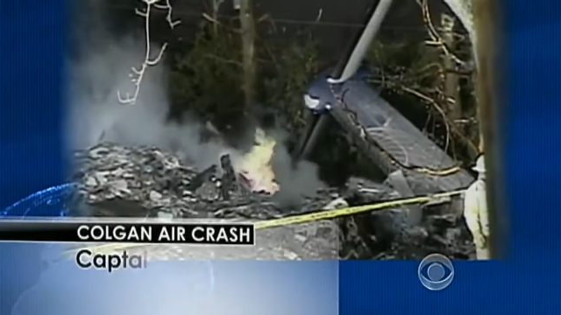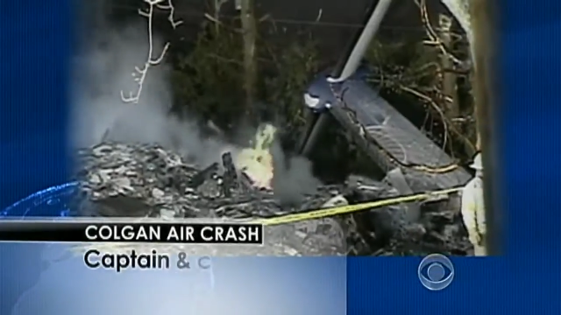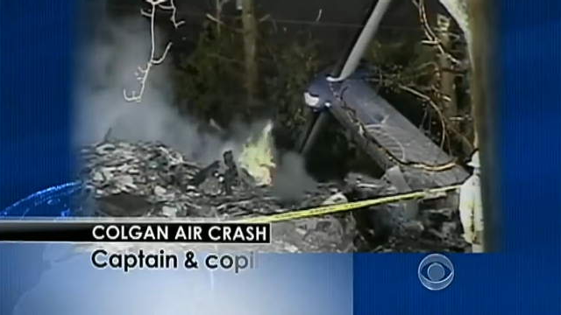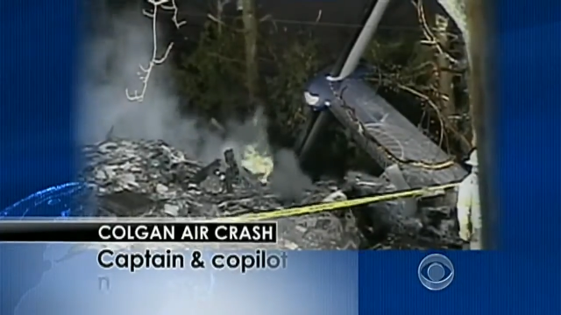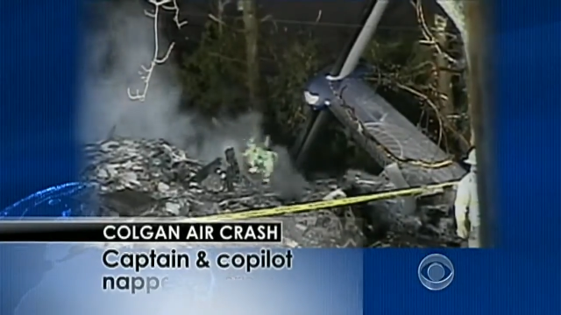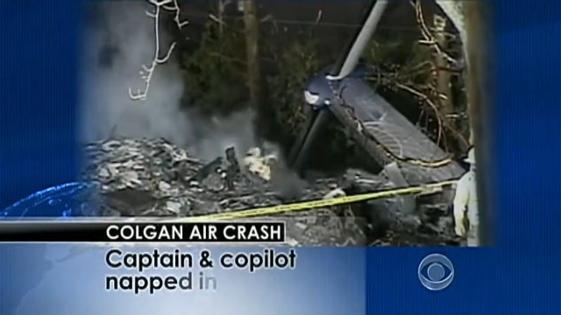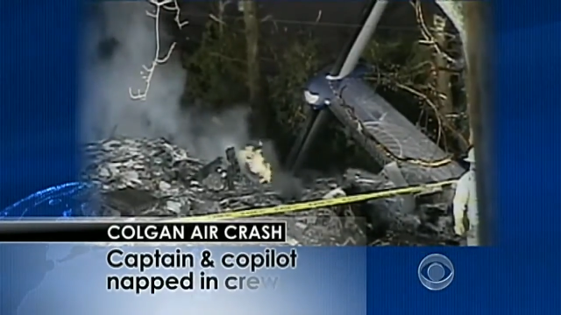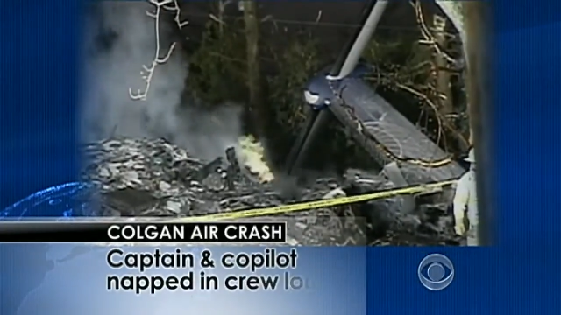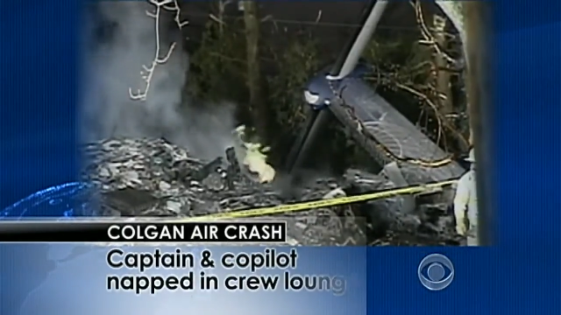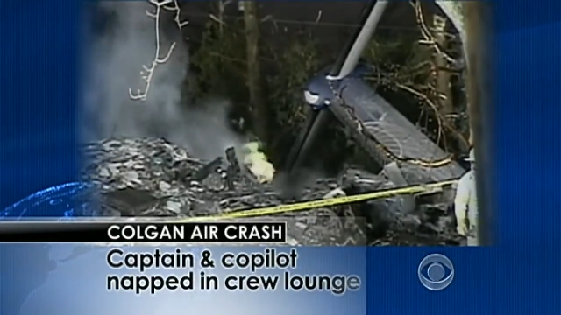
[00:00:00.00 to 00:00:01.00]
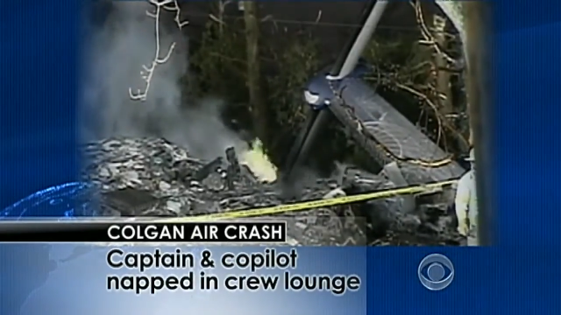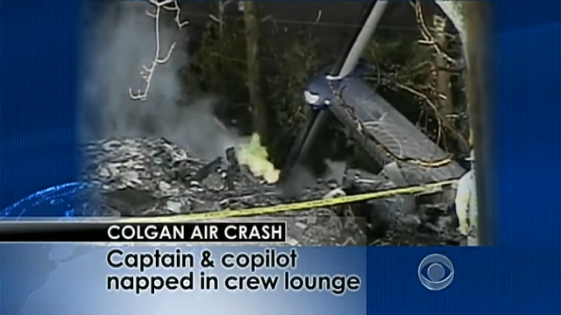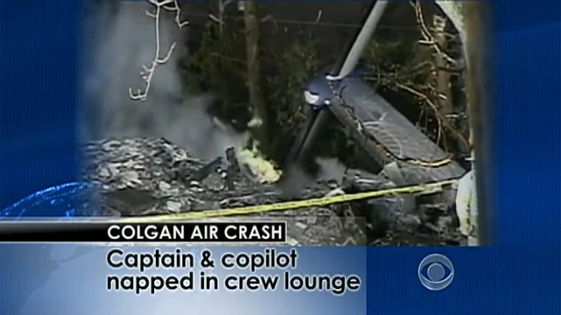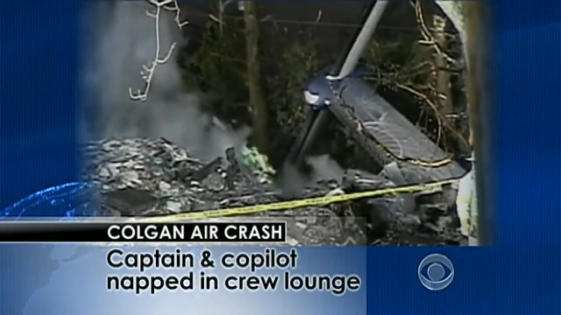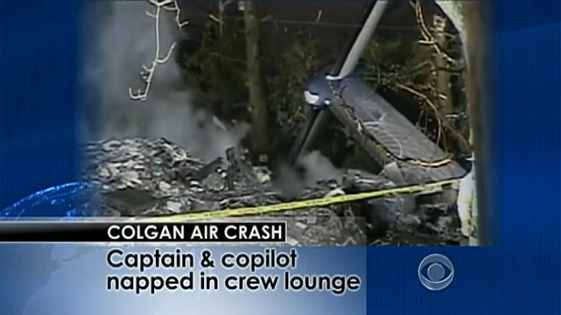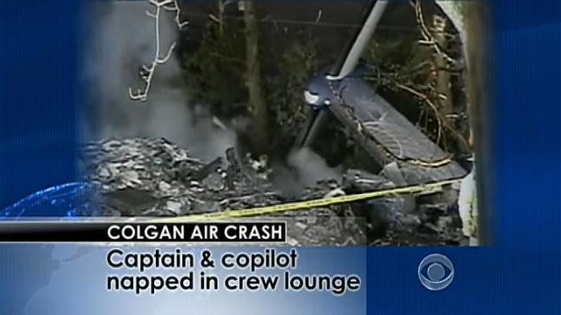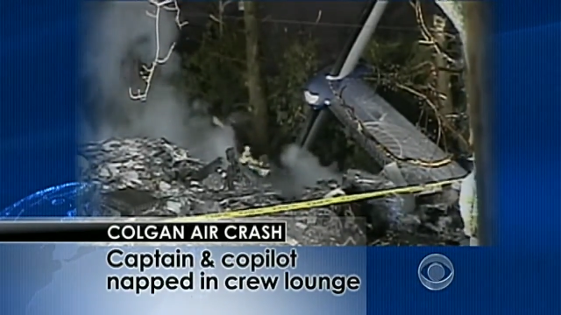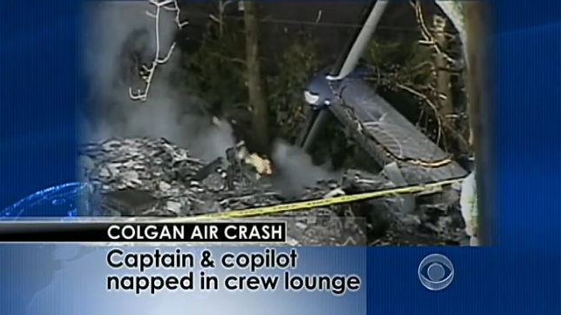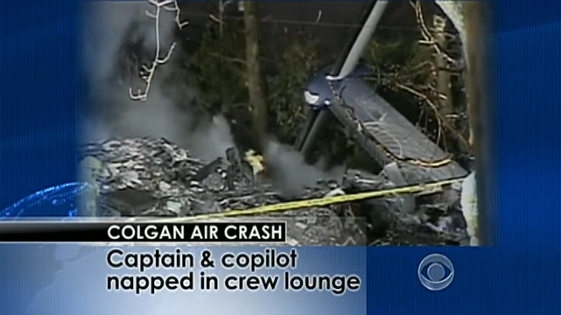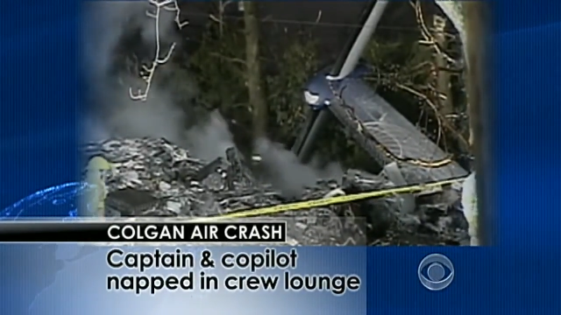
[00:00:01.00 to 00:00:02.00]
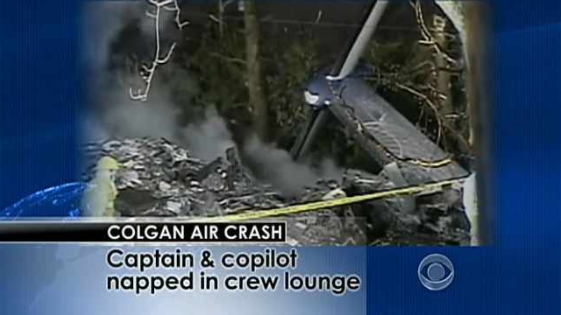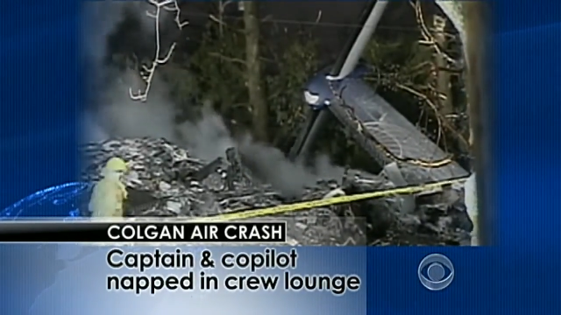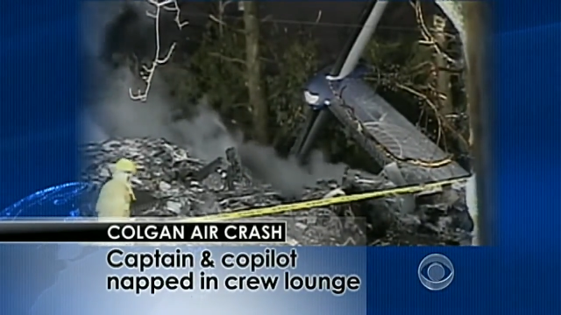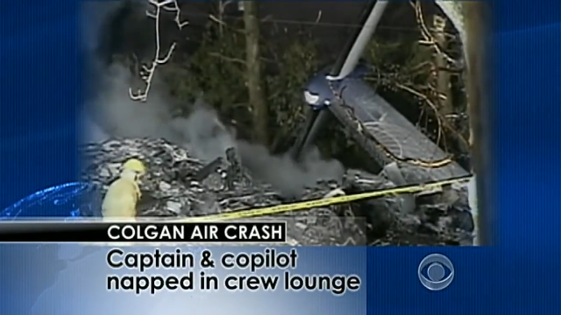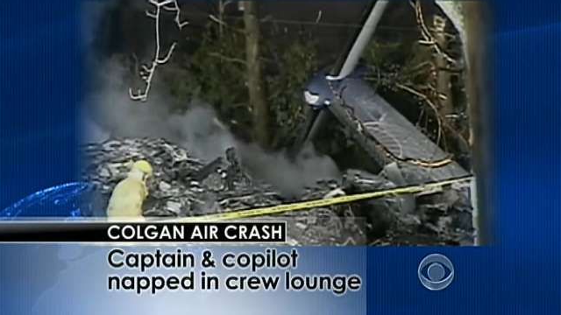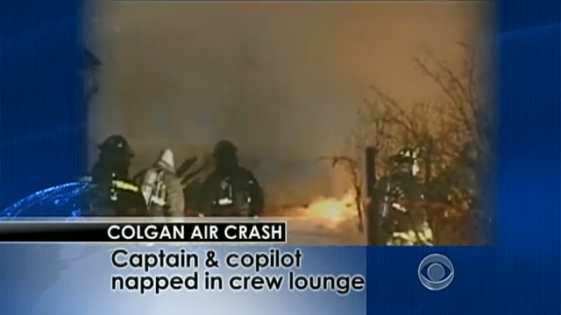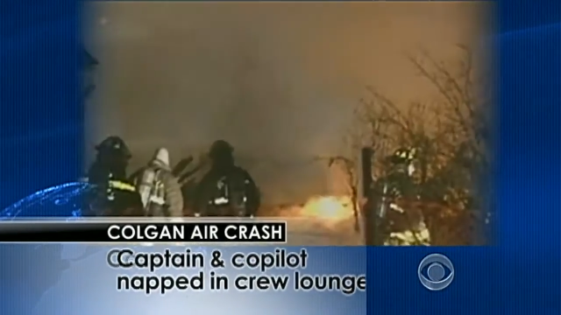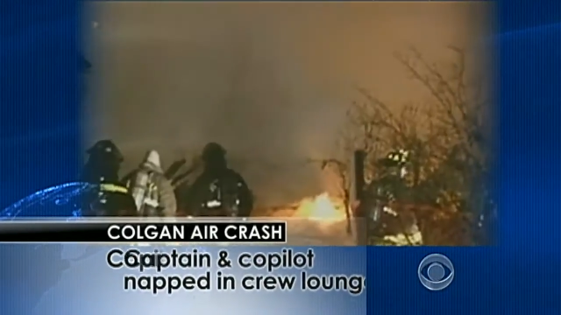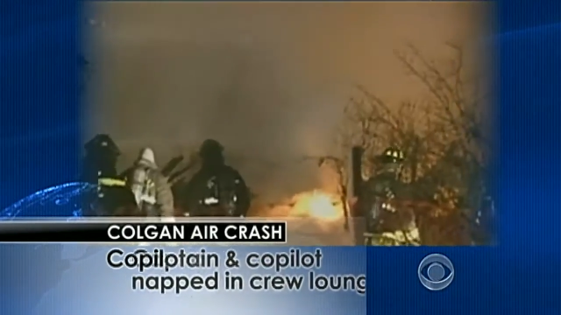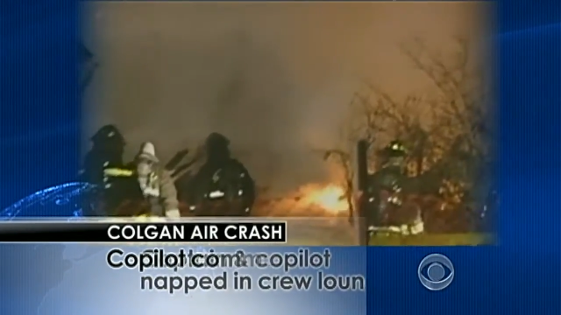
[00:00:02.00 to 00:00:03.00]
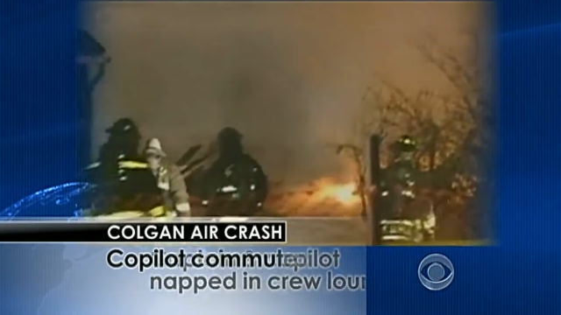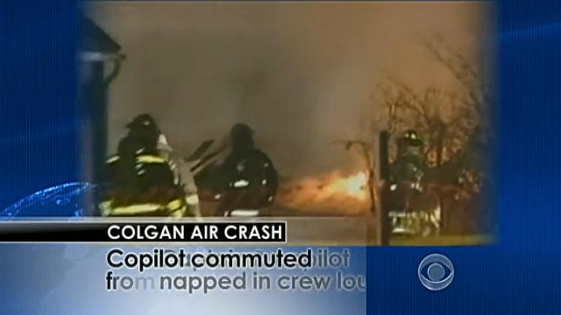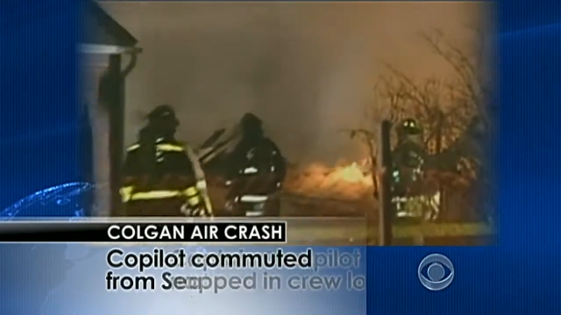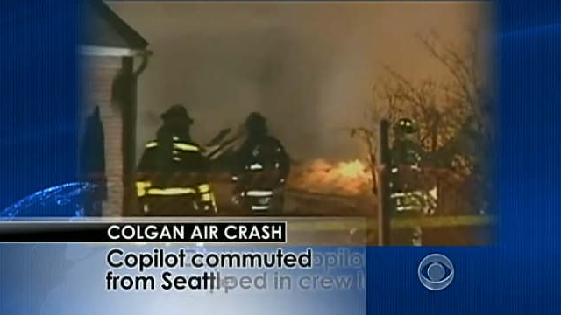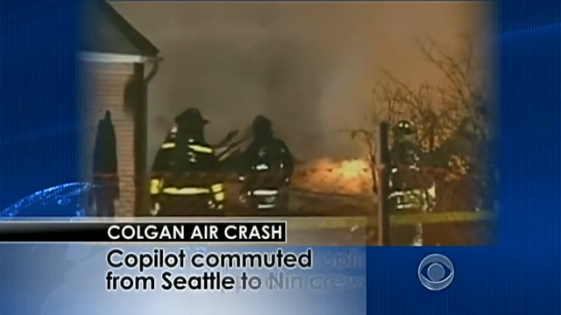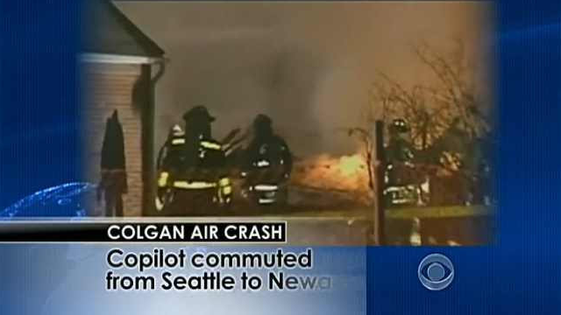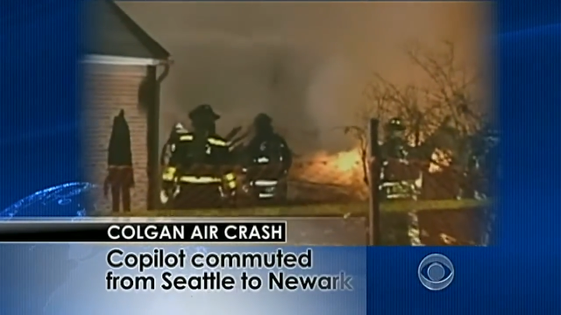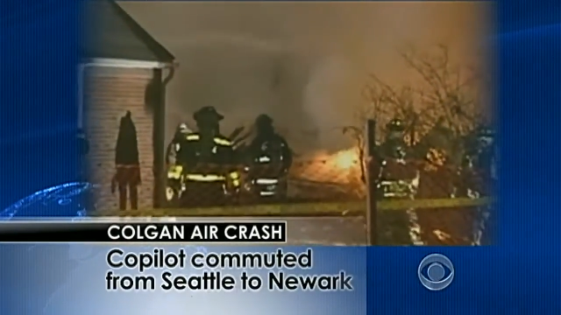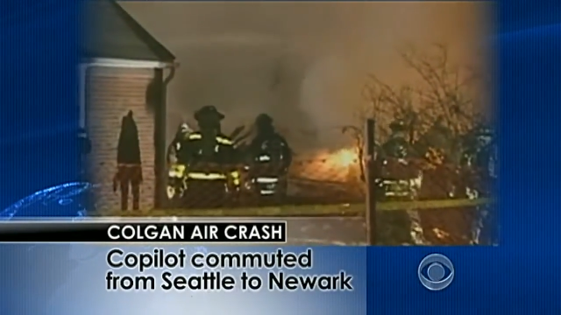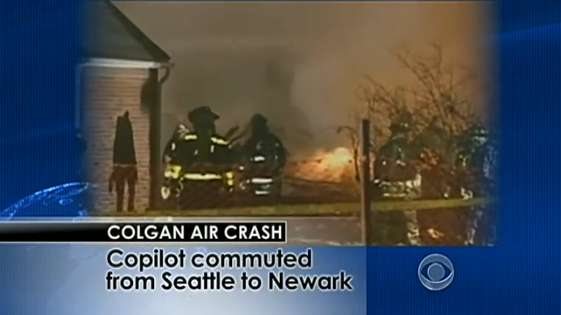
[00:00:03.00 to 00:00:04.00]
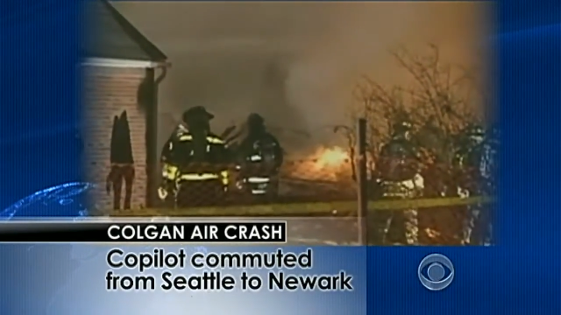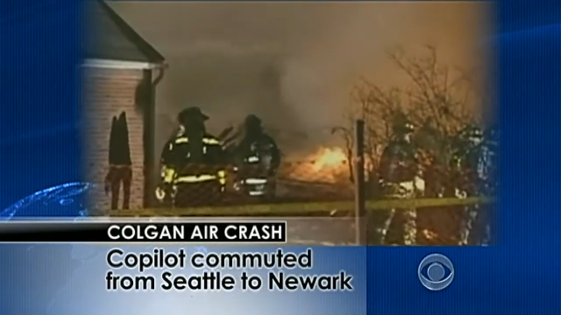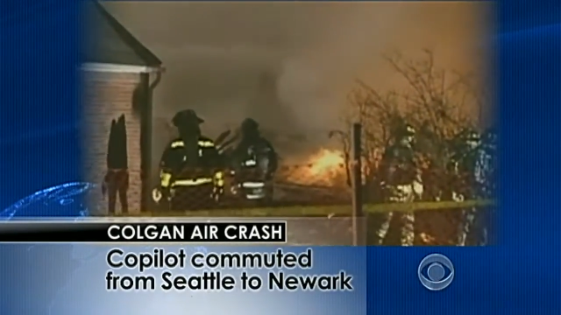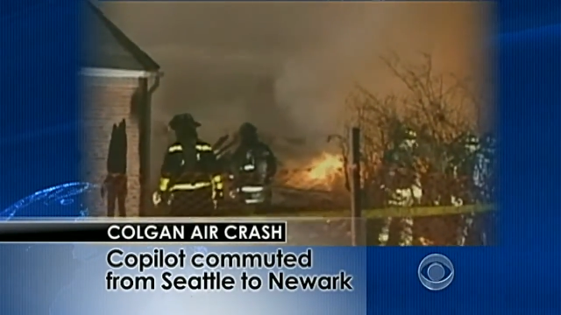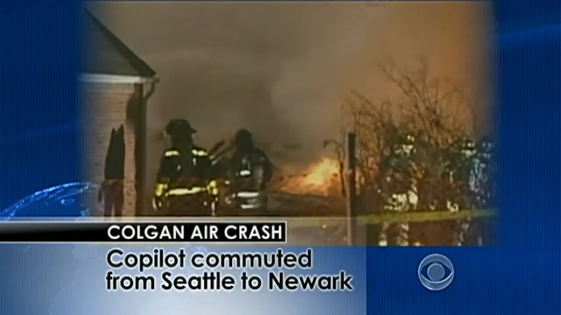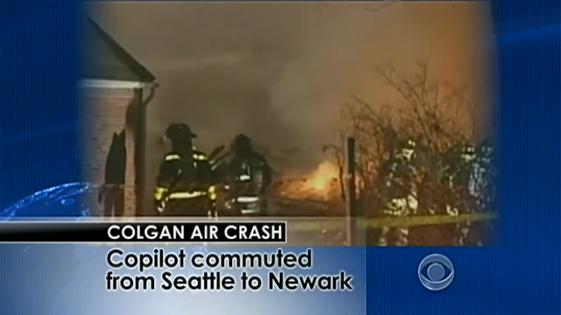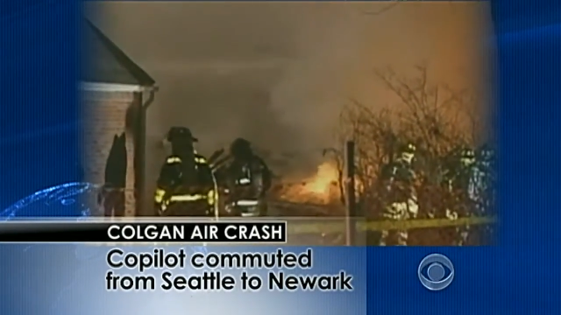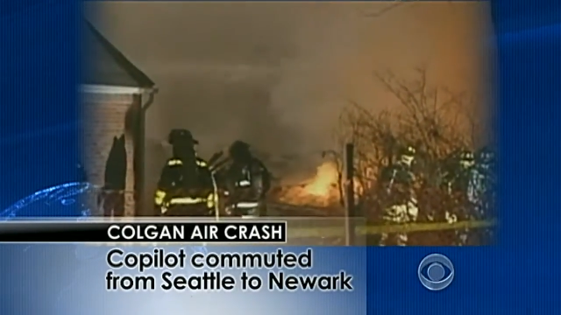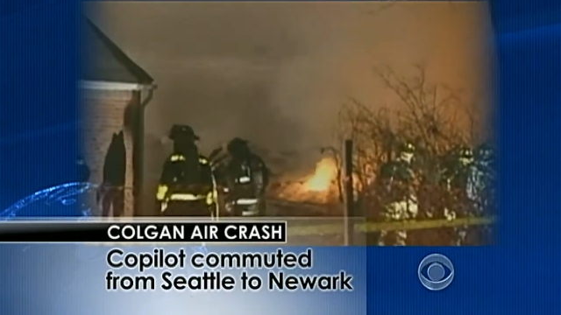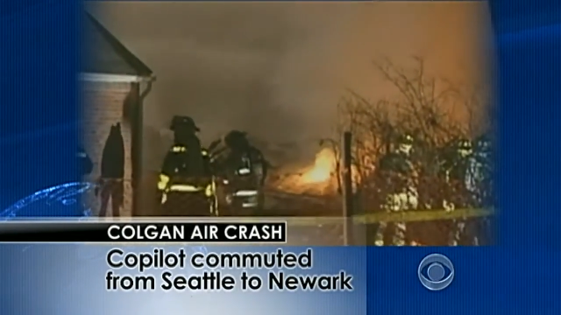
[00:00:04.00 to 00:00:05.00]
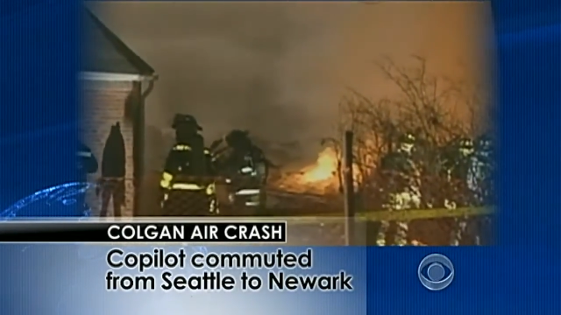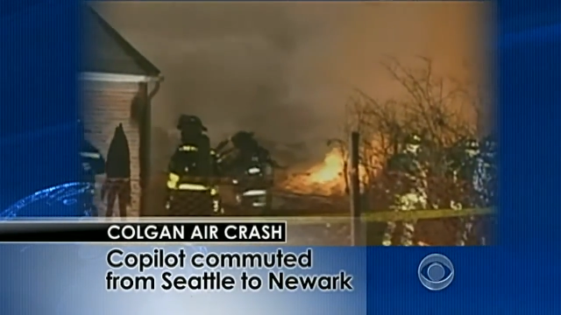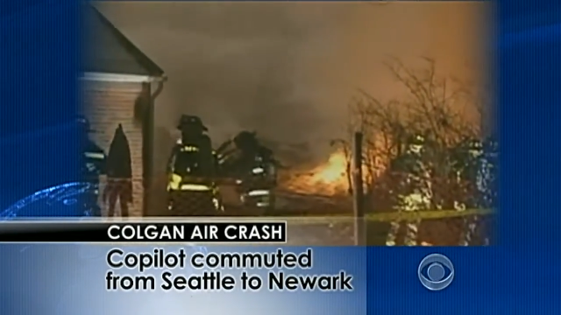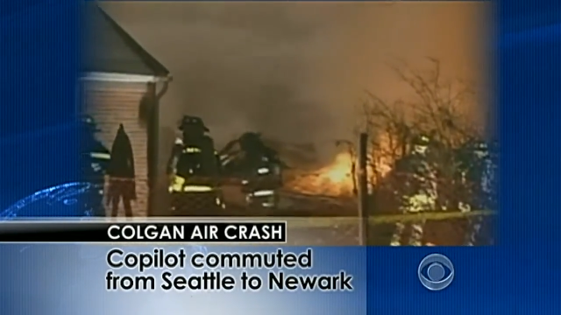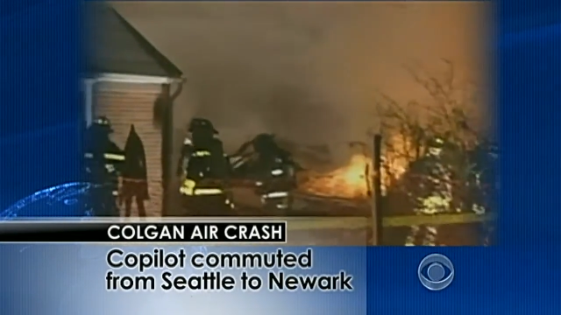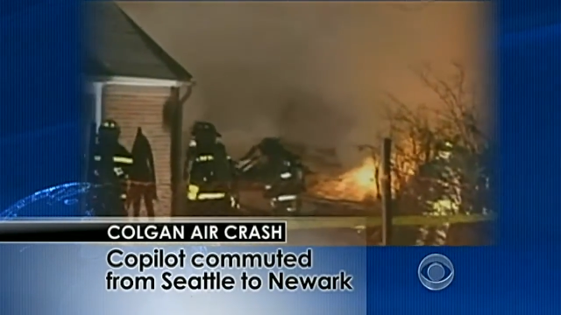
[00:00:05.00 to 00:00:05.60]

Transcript: Nobody's mouth can be seen.